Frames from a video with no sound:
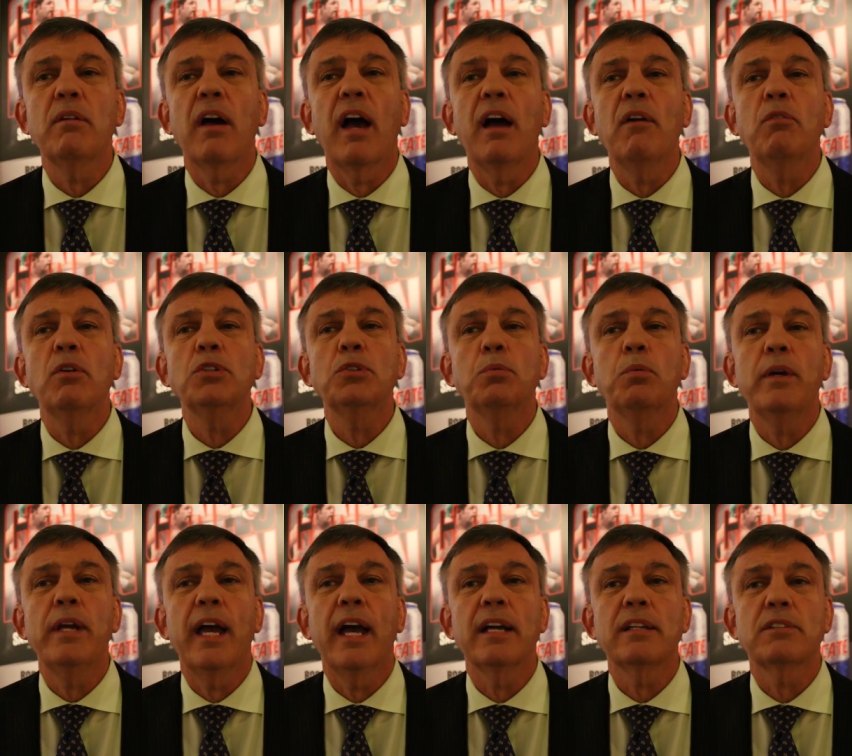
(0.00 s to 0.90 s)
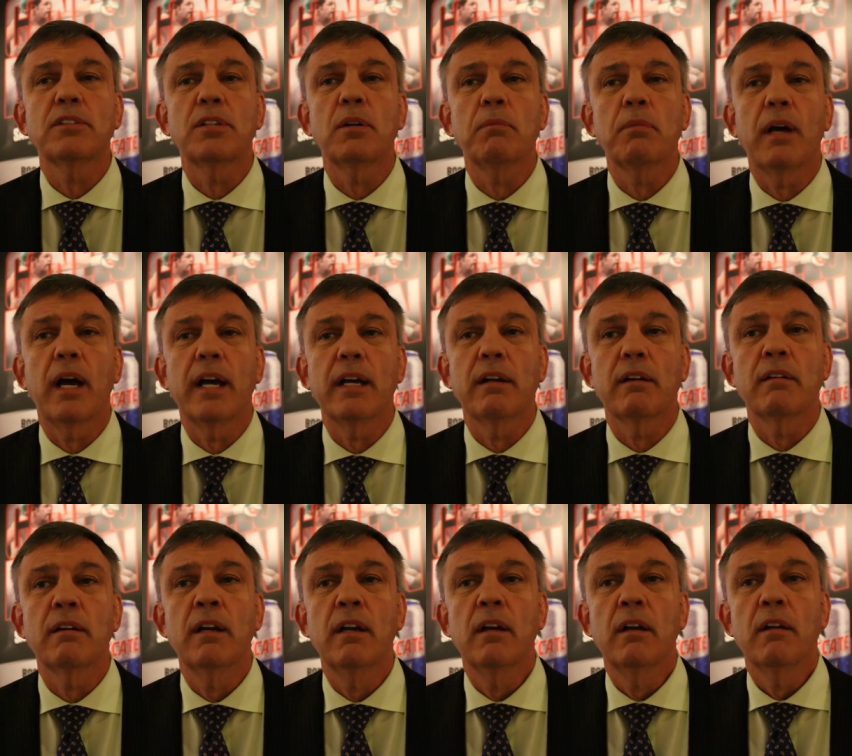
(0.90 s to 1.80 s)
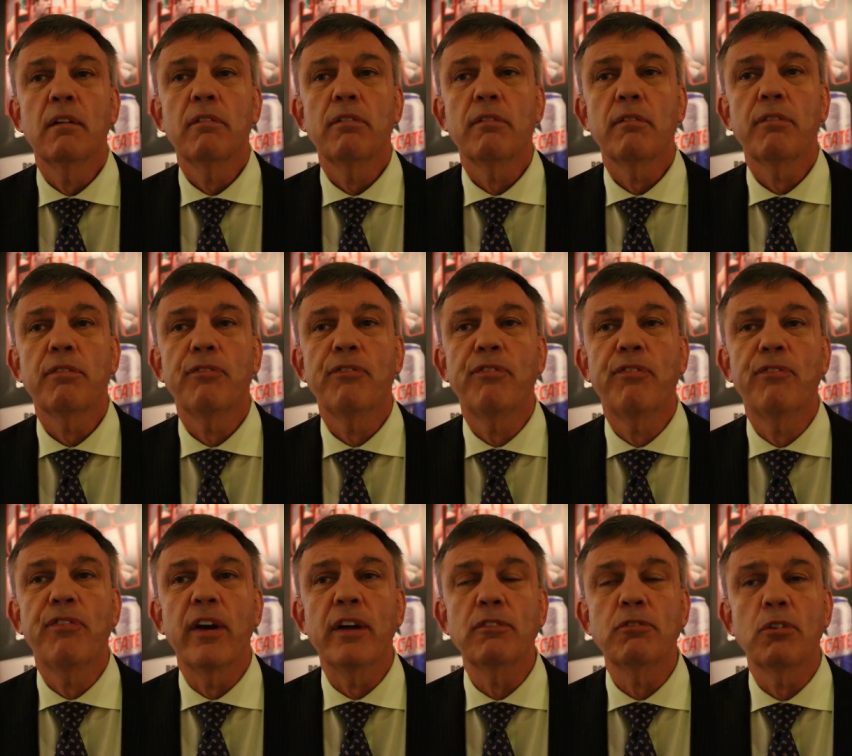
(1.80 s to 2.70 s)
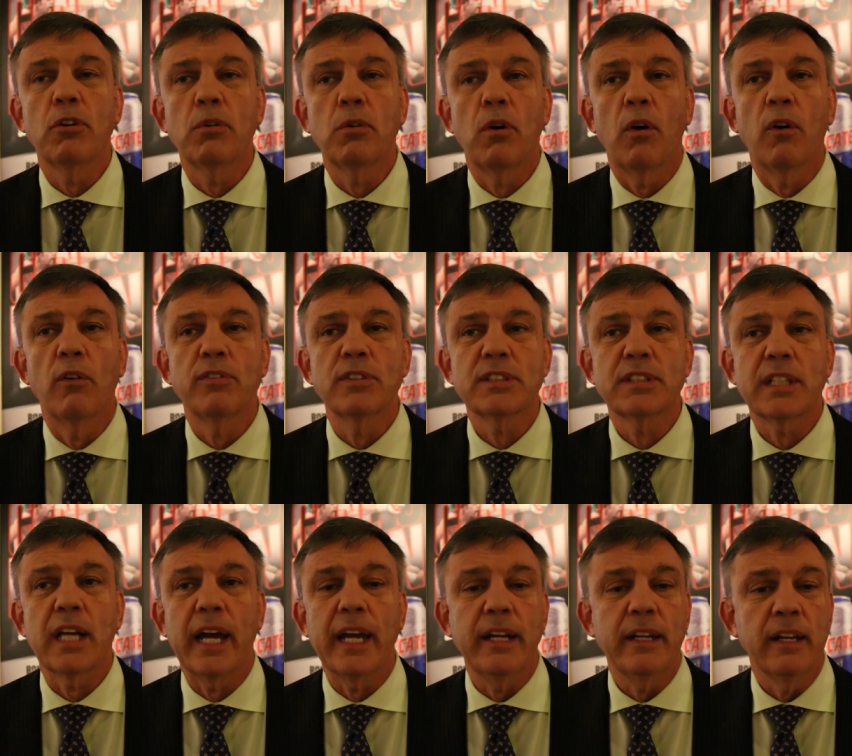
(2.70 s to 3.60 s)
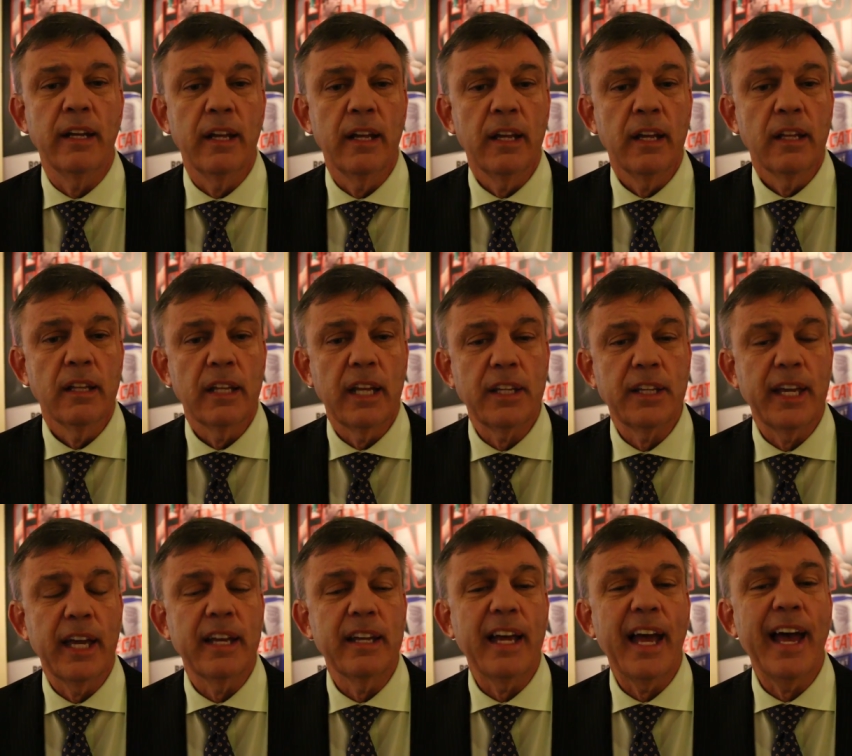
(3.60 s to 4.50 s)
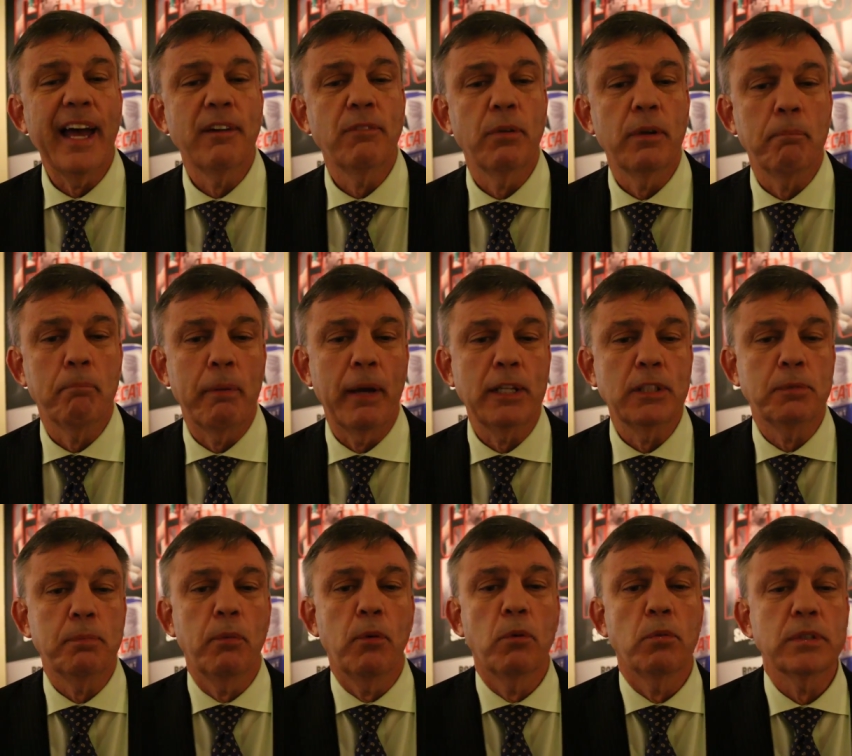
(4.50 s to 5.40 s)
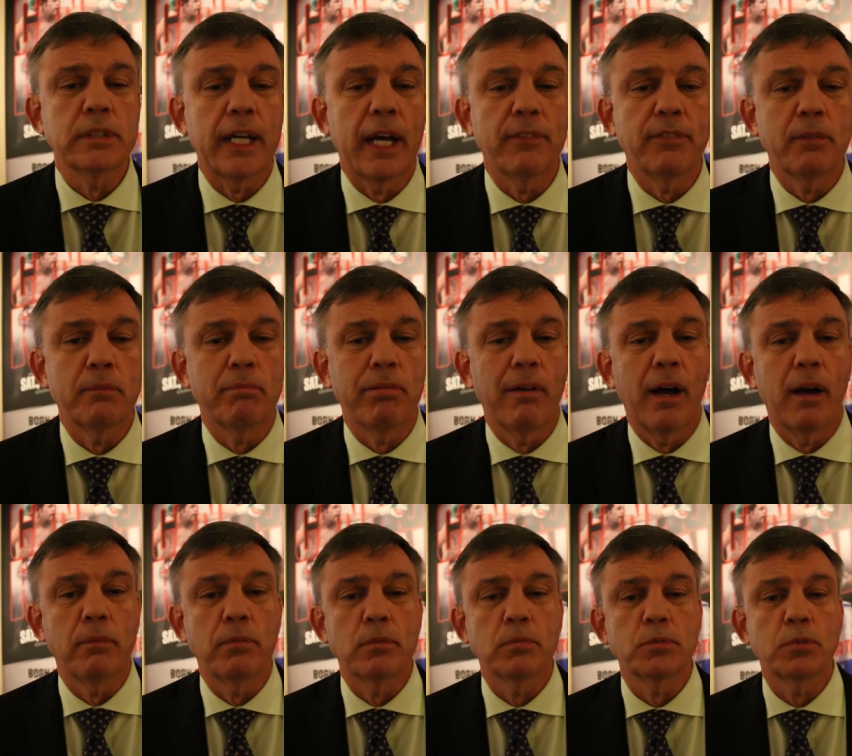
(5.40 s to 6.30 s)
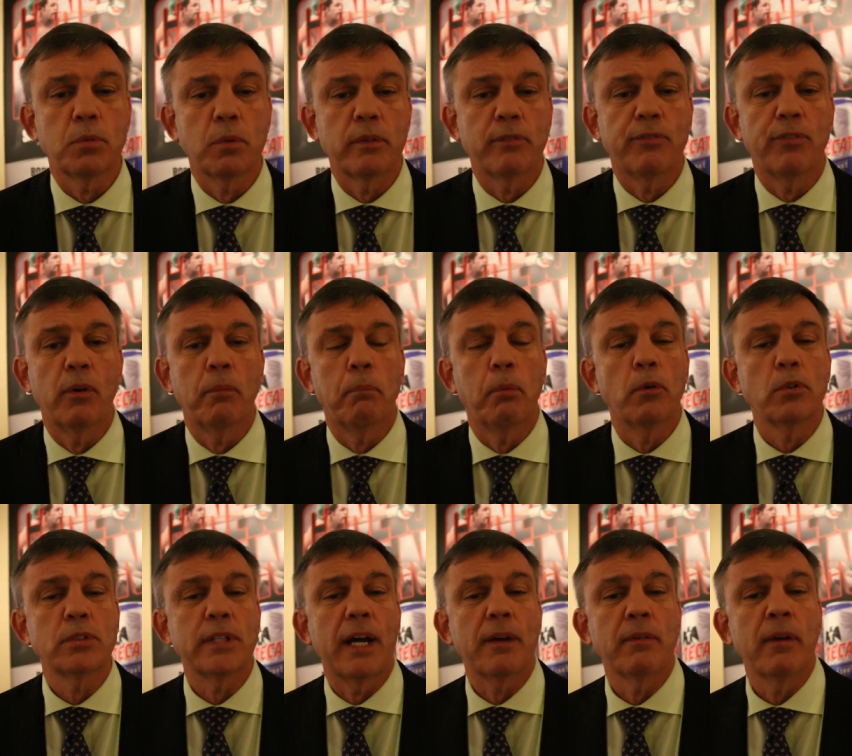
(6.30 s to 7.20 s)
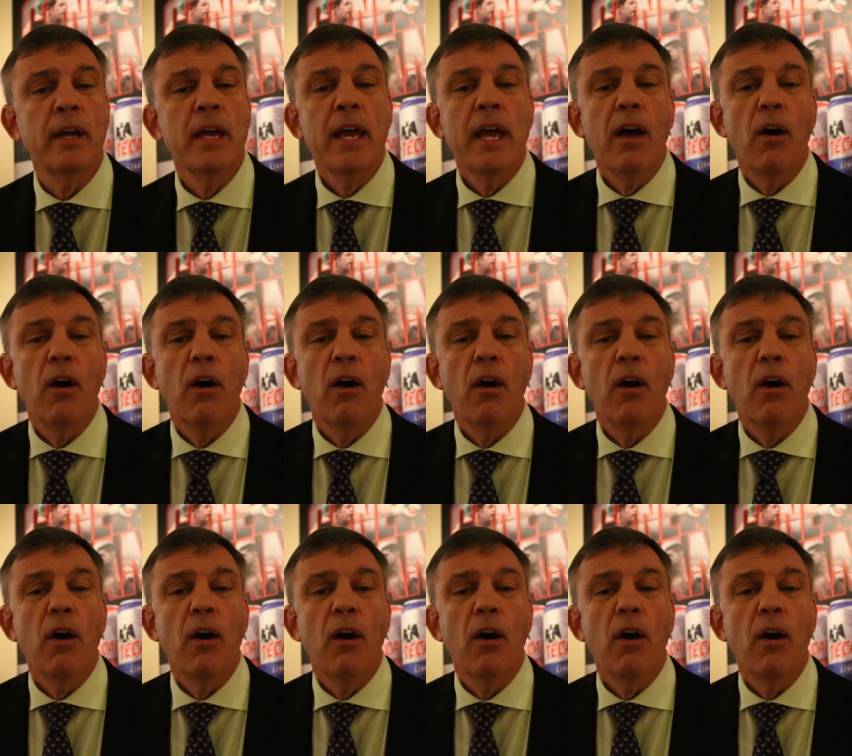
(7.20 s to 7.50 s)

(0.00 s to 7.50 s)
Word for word: I wish we had some kind of federal oversight, like you had when baseball was having problems, when football was having.